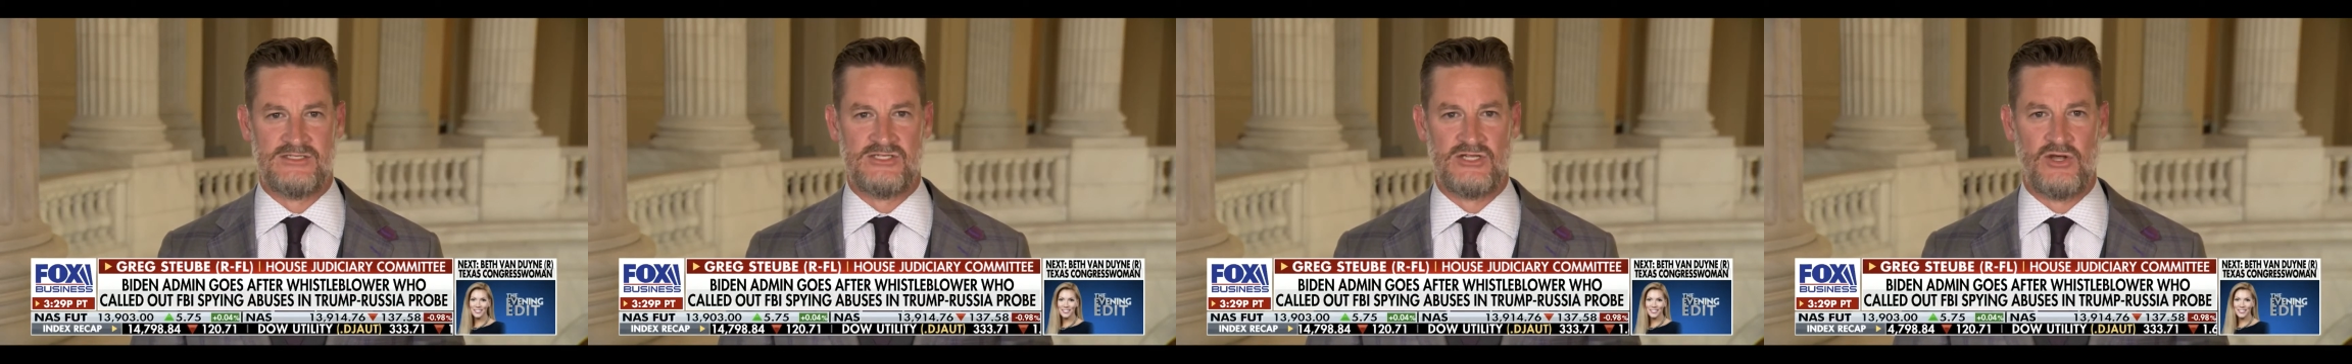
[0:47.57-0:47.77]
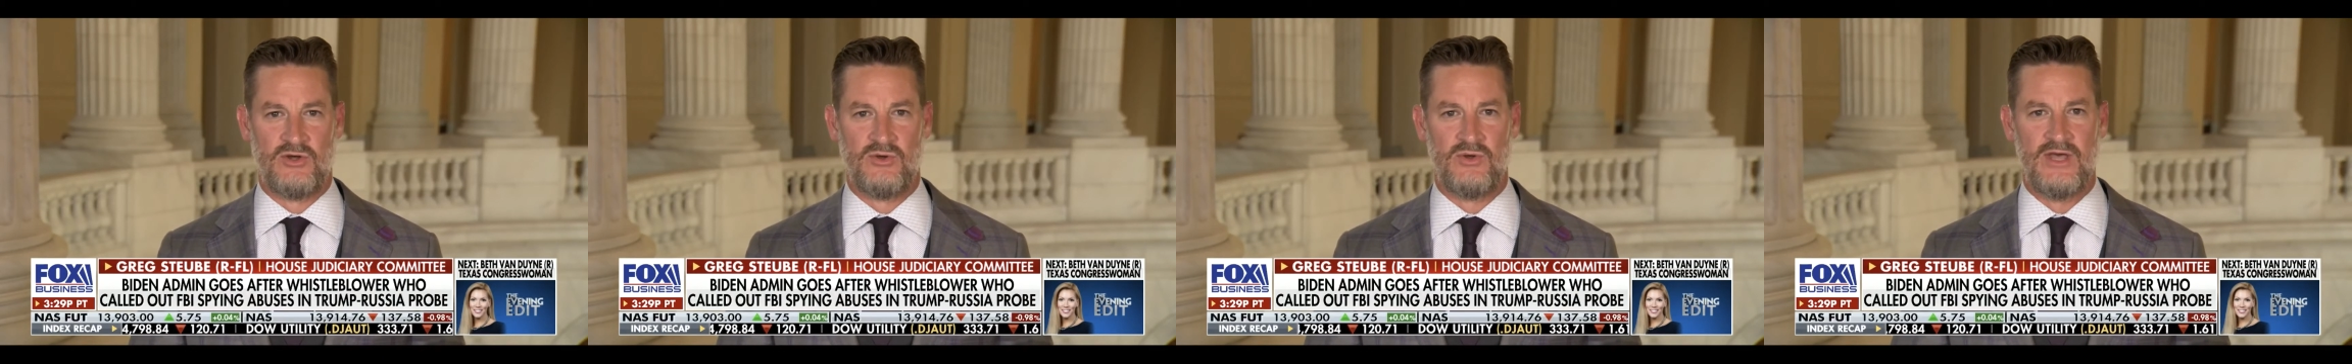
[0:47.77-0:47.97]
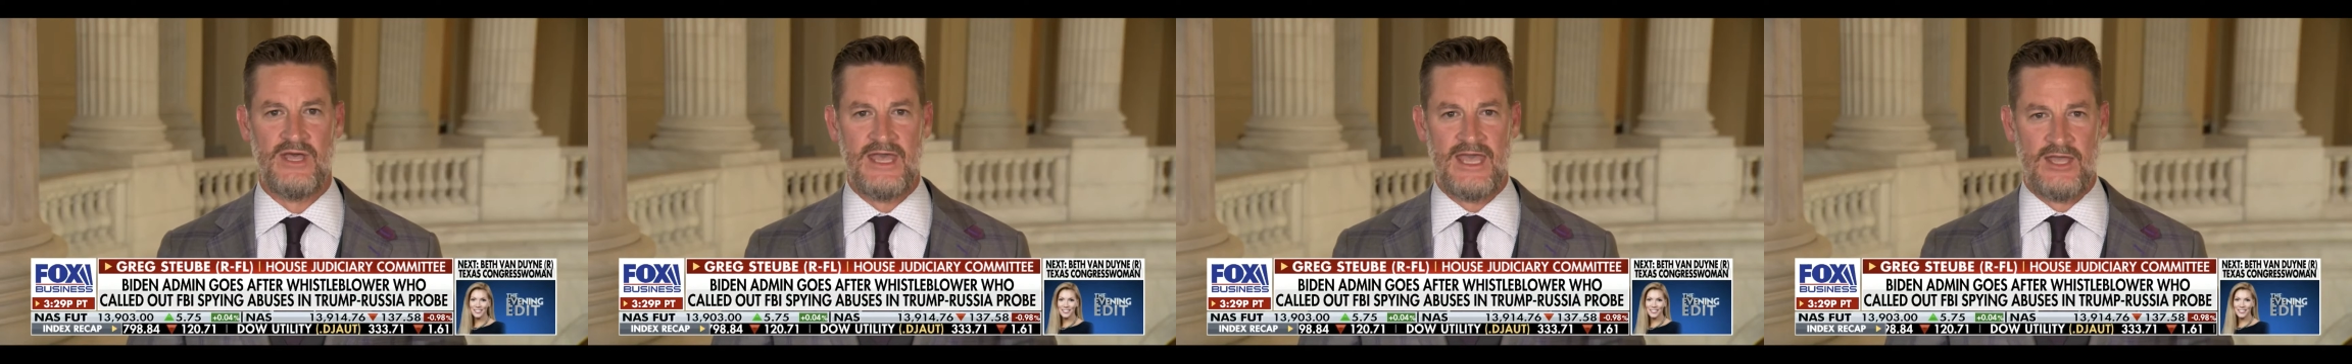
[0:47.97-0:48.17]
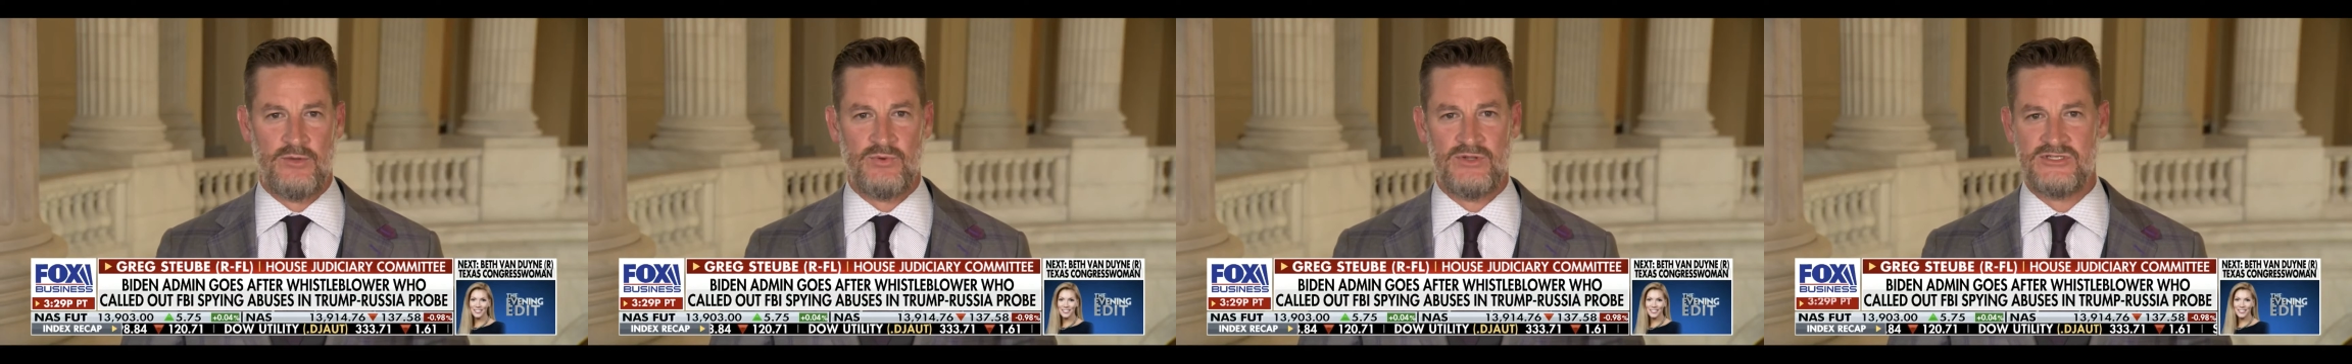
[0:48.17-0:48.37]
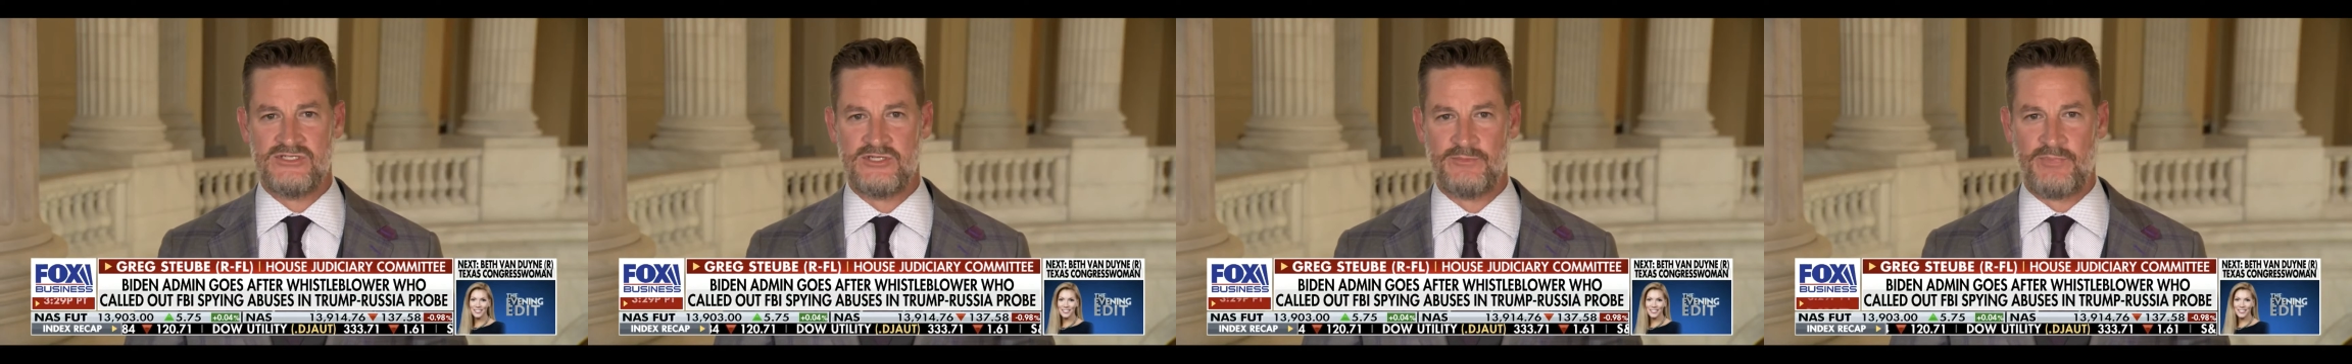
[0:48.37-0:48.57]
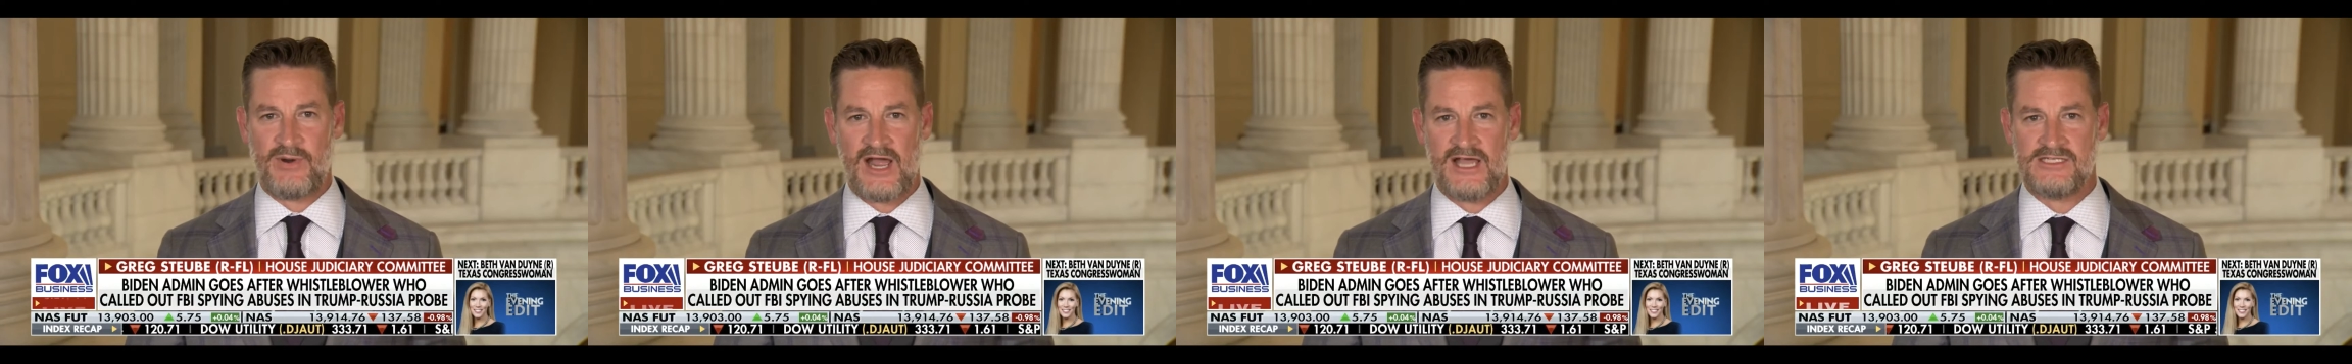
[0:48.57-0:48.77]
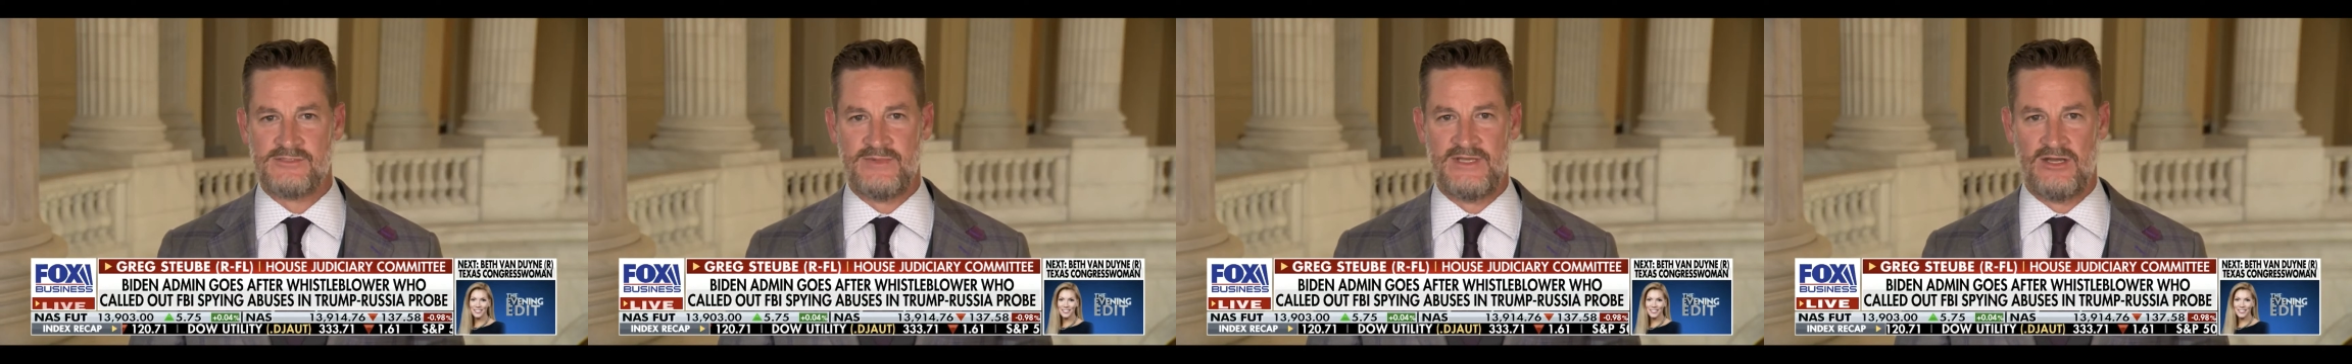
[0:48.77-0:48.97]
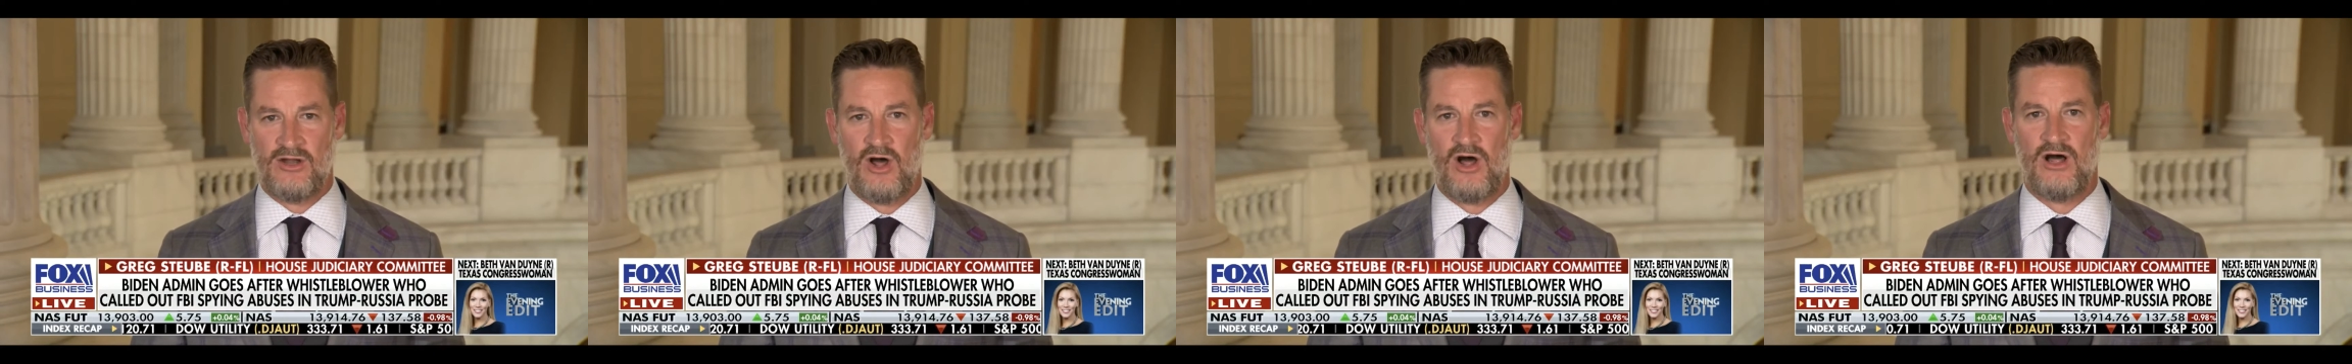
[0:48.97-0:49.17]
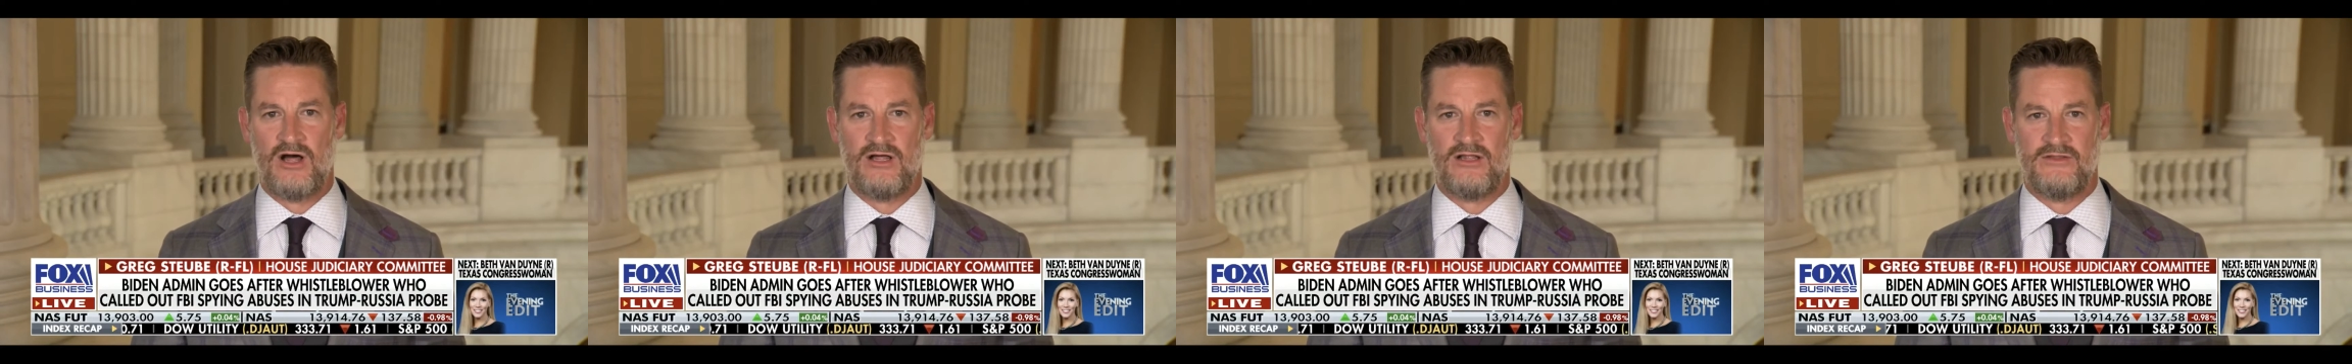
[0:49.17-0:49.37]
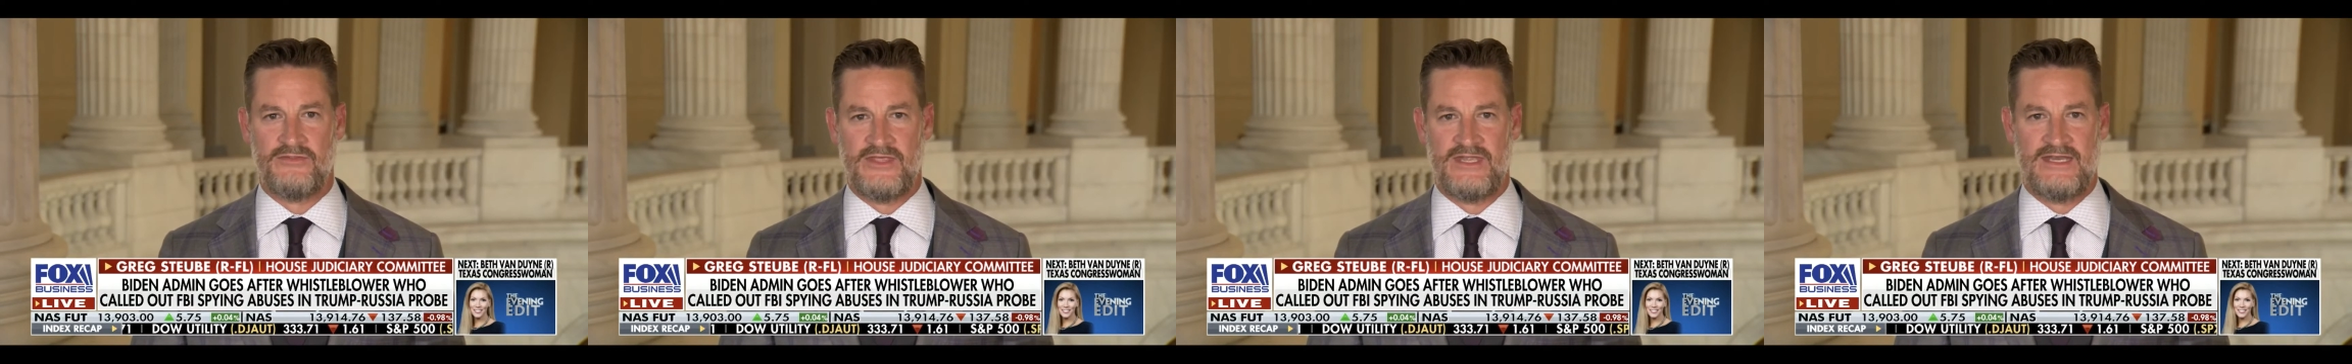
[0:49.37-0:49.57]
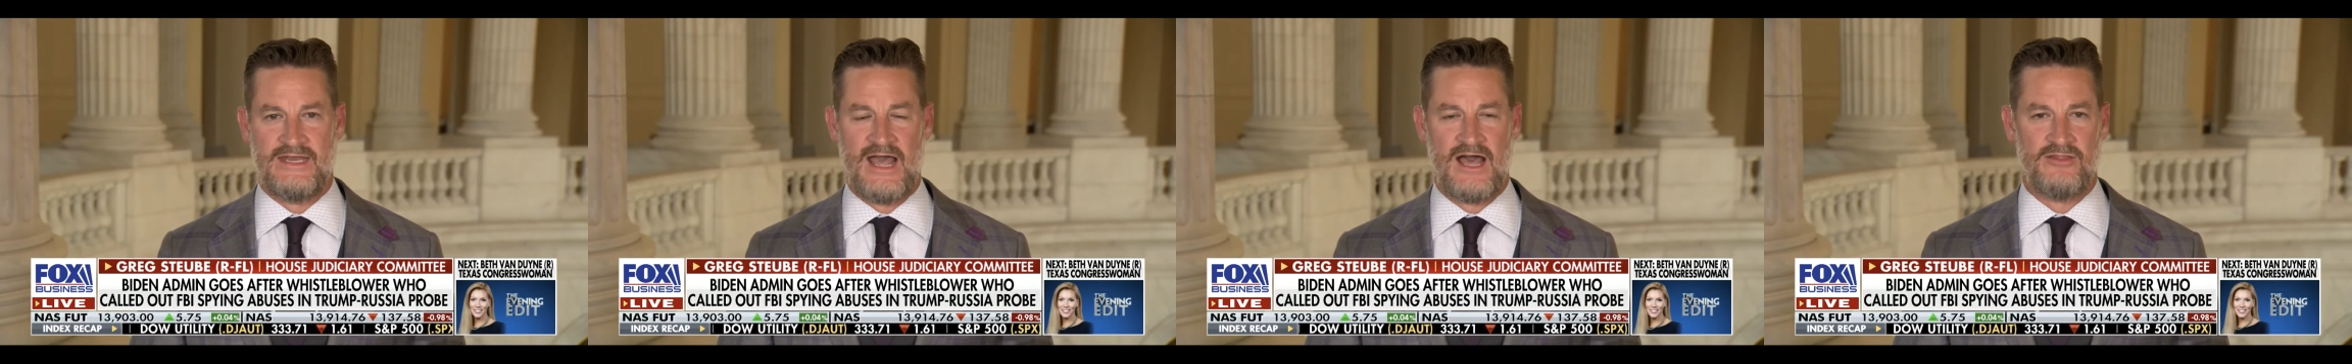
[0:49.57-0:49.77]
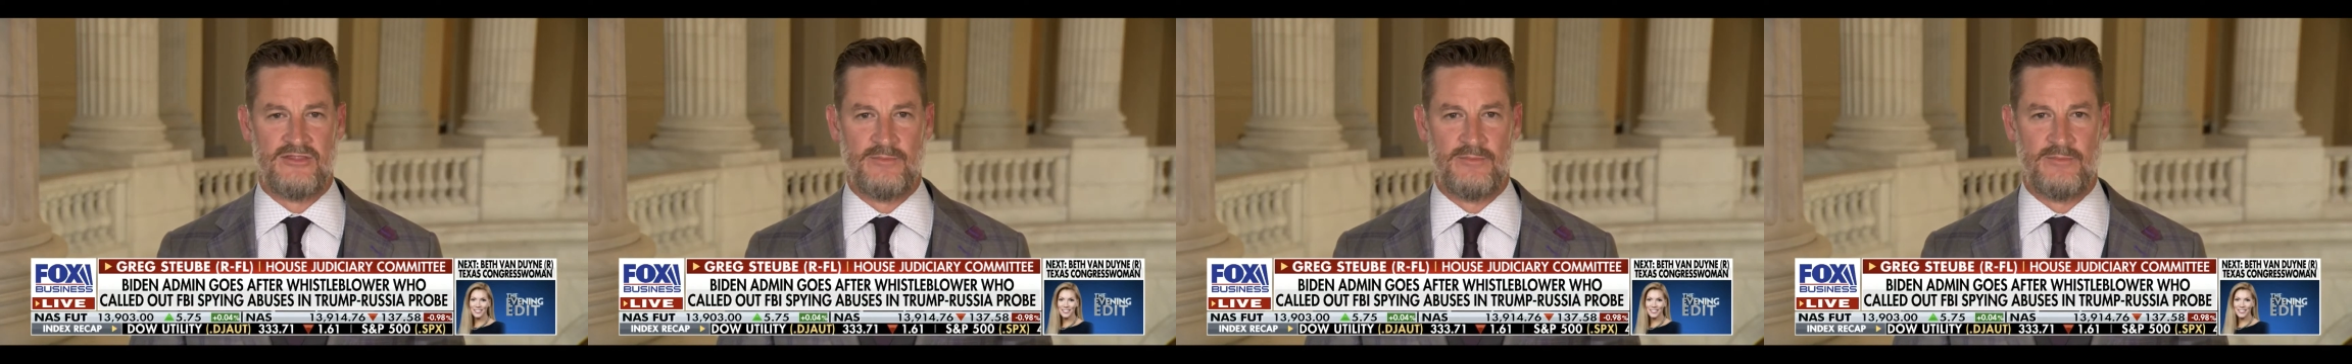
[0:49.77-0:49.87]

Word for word: So it wouldn't surprise me at all that now